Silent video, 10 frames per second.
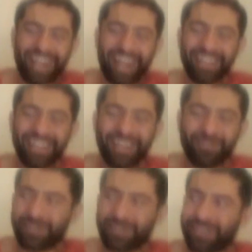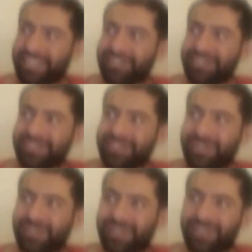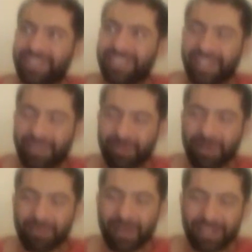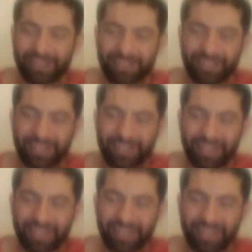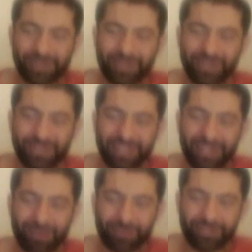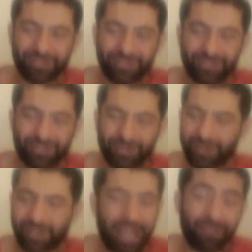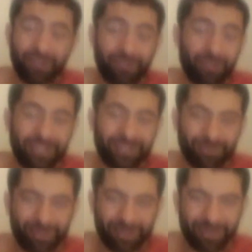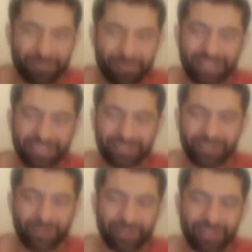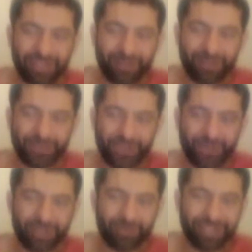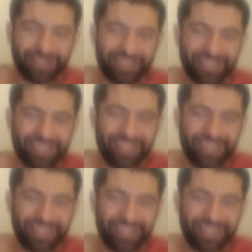I laughed because I just saw in my mind, I saw a girl that I was joking. I've never met her, but in my mind, a girl that I was joking with.